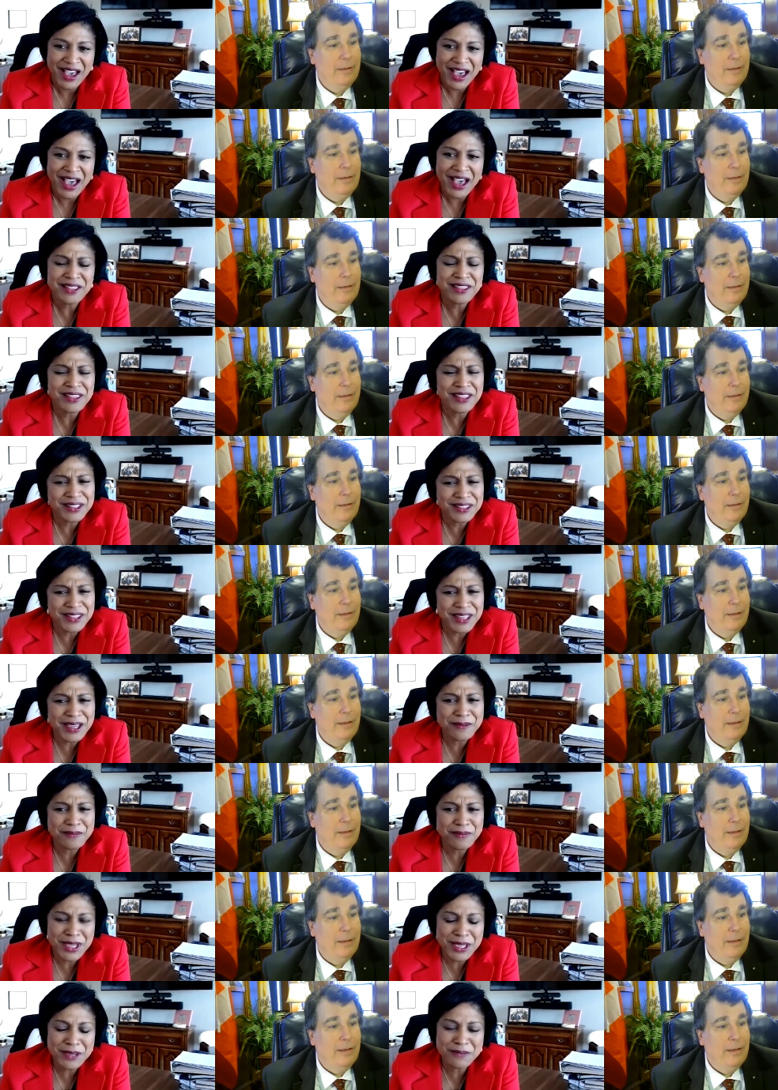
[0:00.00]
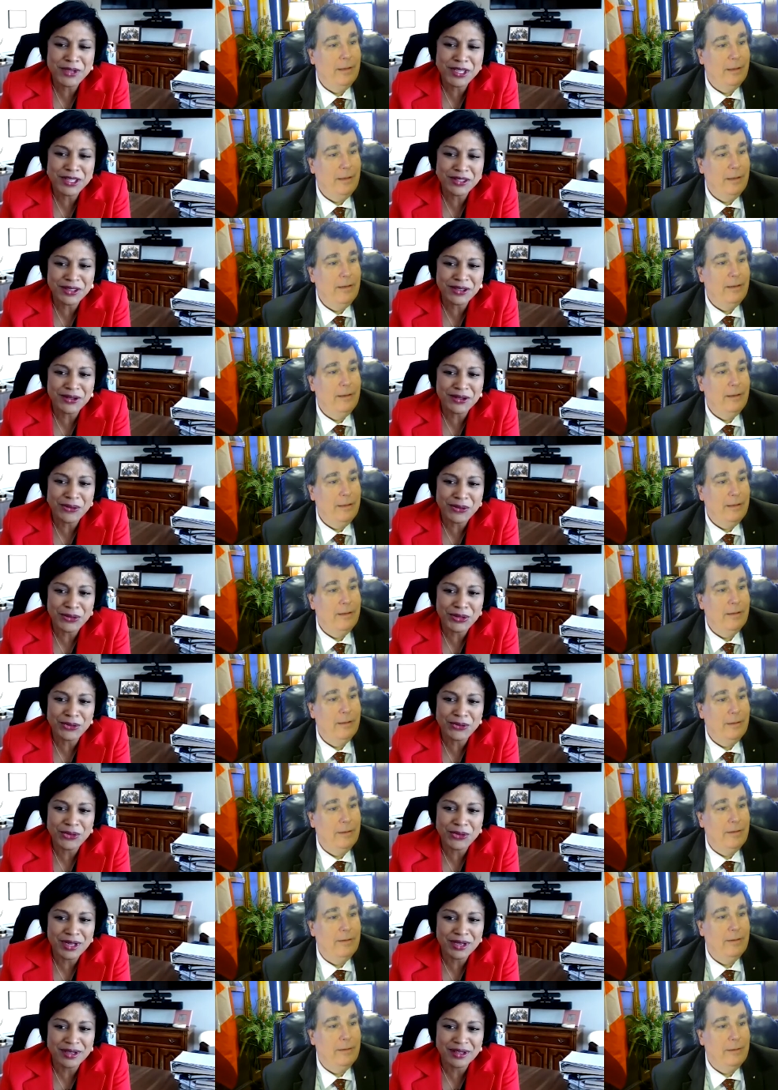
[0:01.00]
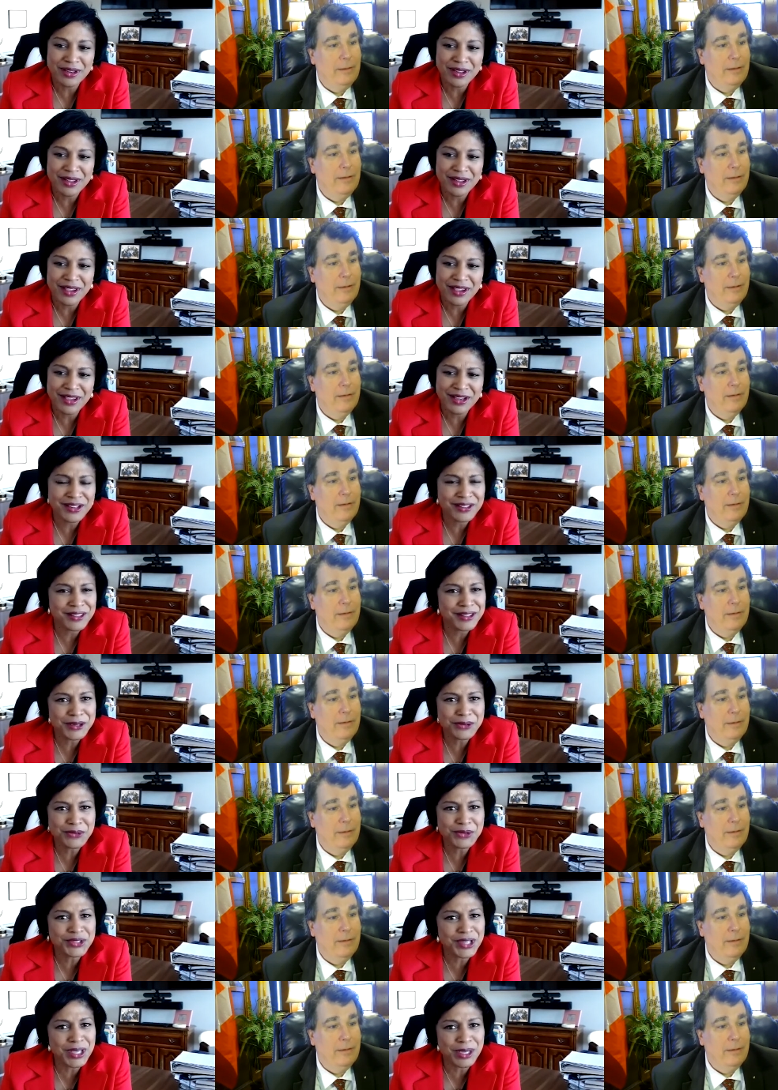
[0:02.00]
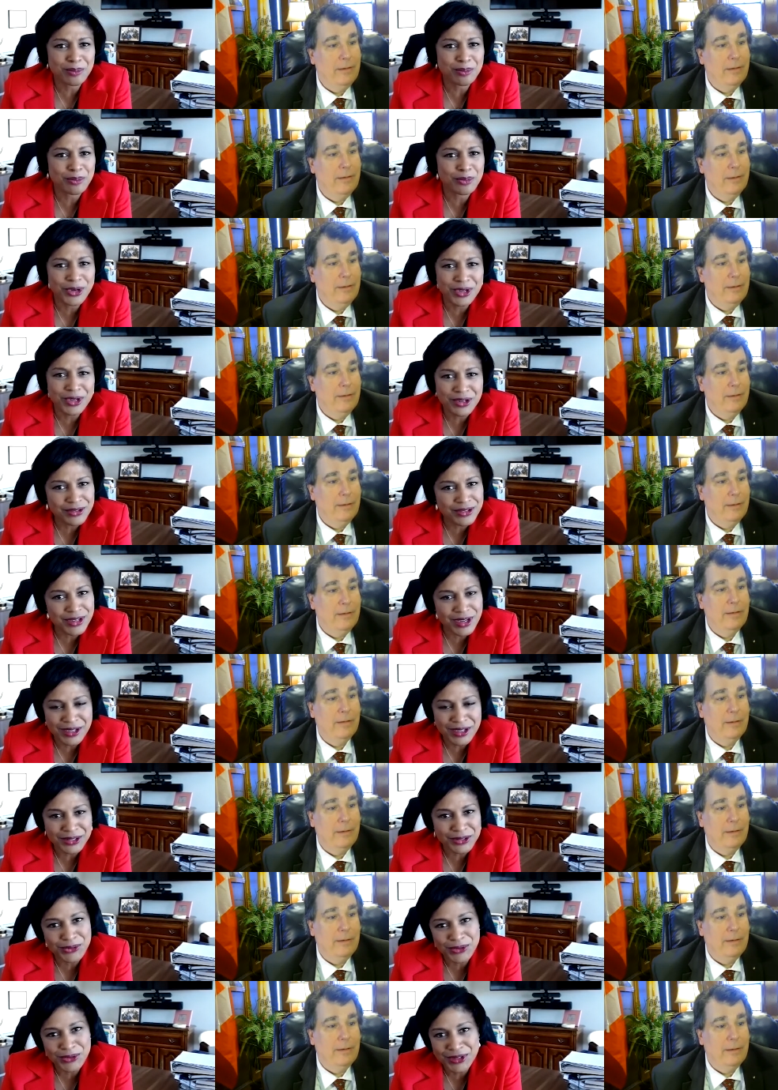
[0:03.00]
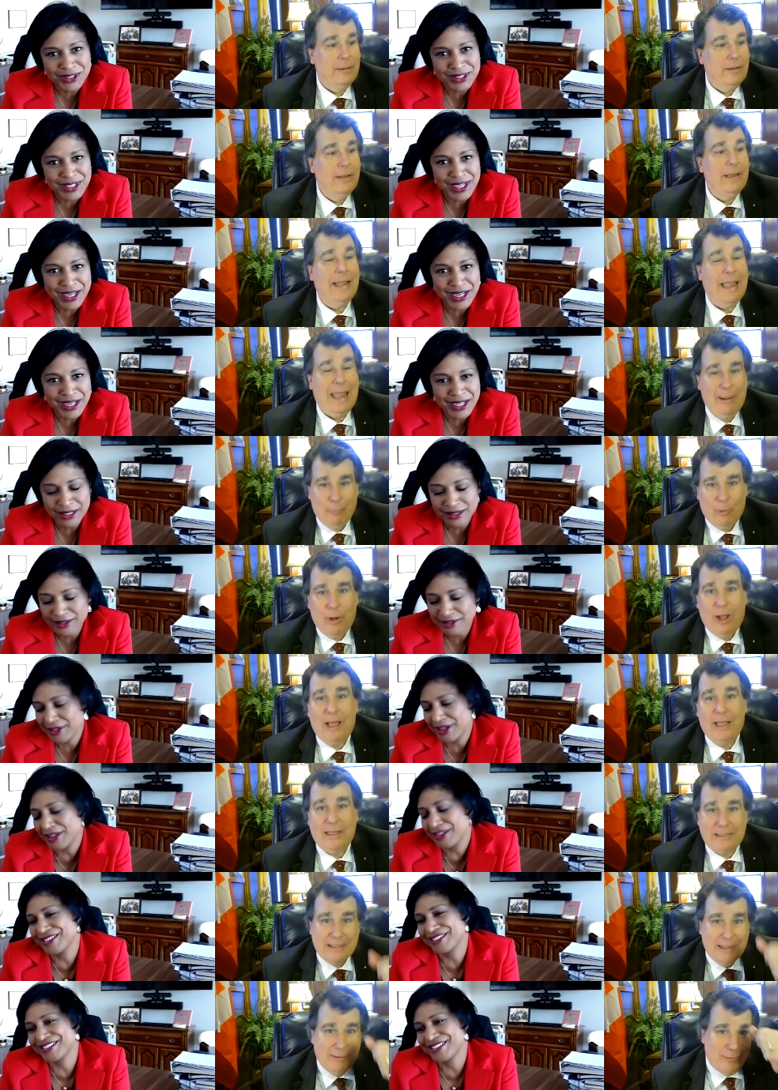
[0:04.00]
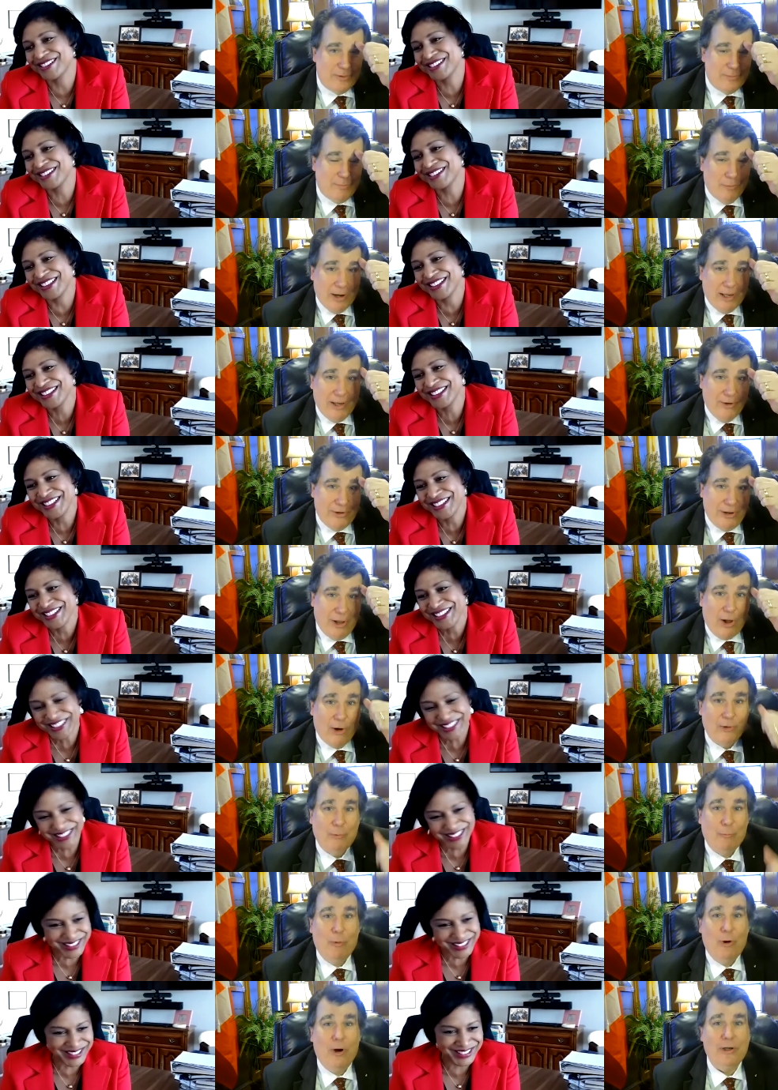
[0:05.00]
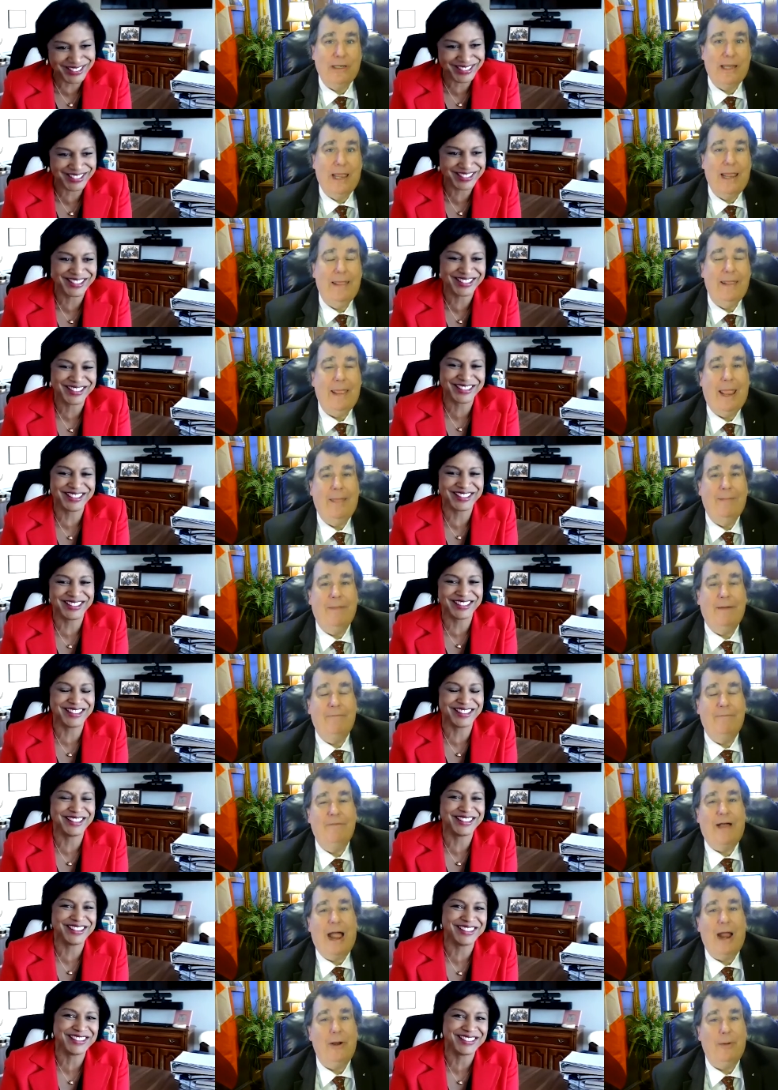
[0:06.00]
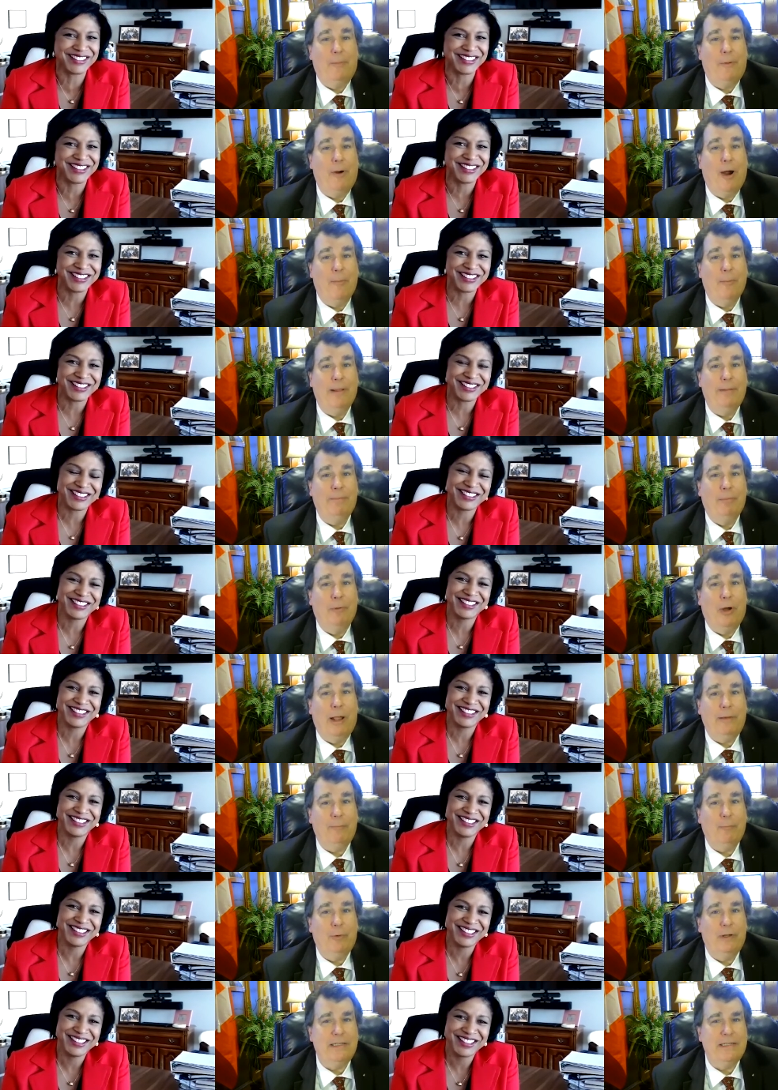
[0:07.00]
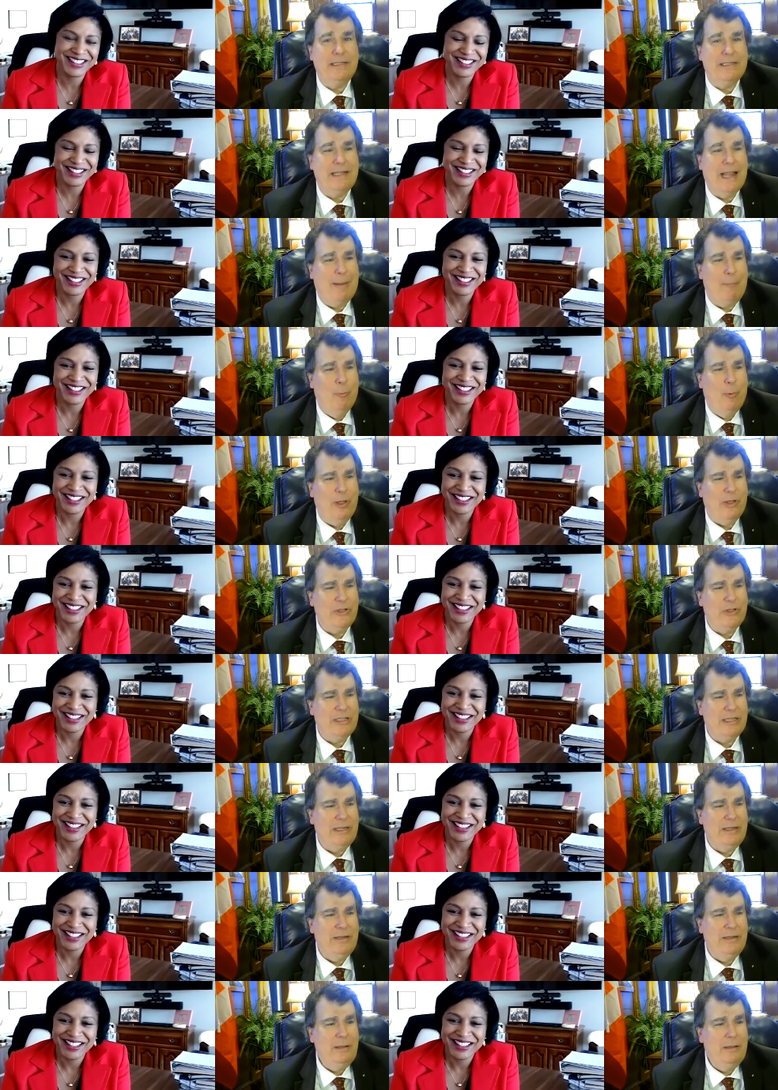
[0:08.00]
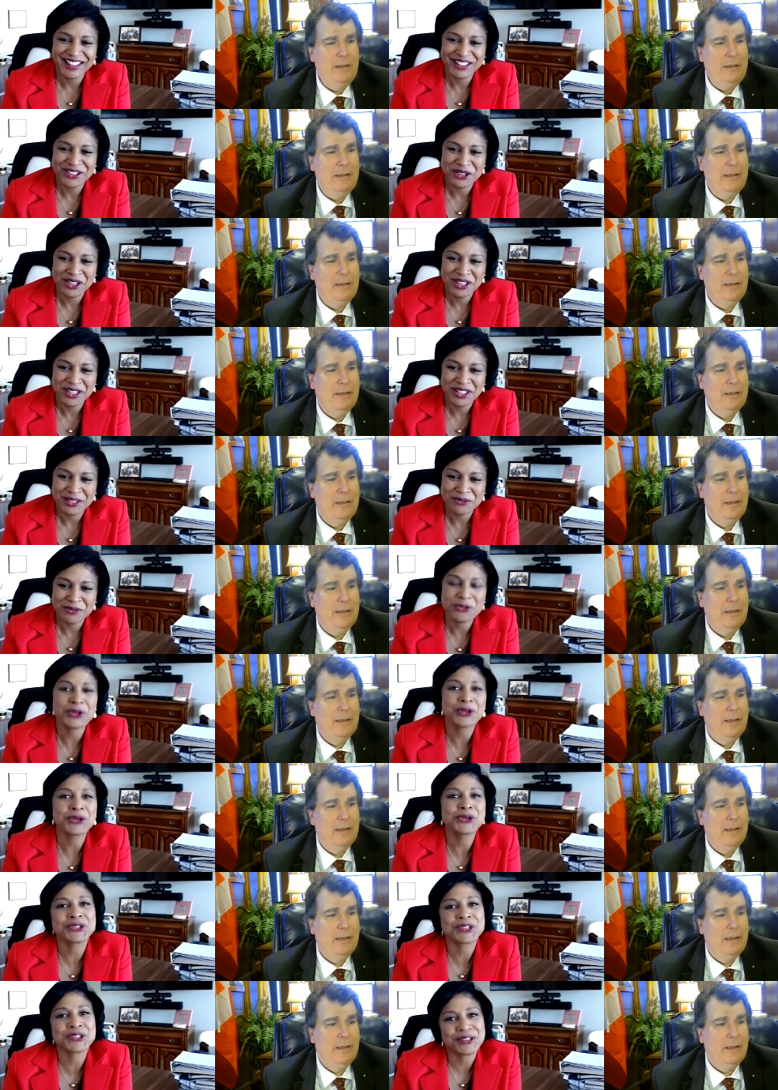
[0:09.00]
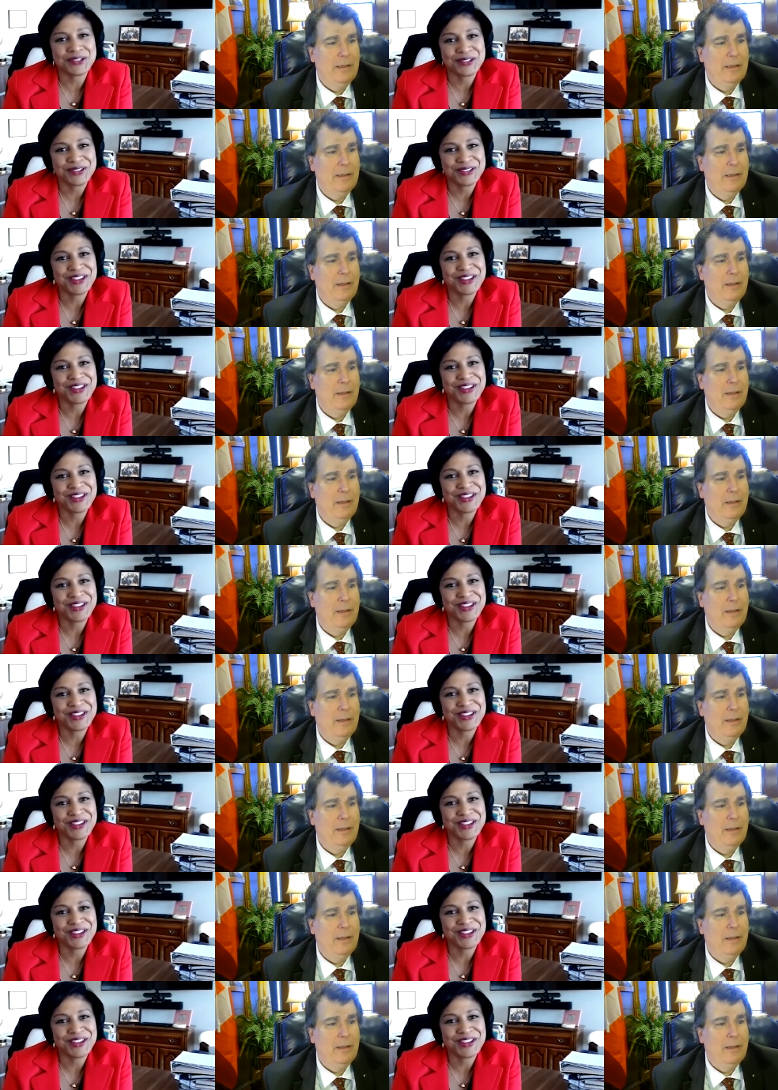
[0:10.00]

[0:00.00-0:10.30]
Speaker 1: i think that may be the only one and i think it was like bring your dog to work day it was it was bring
Speaker 2: your dog to work day and the fire department brought was his name wilson wilson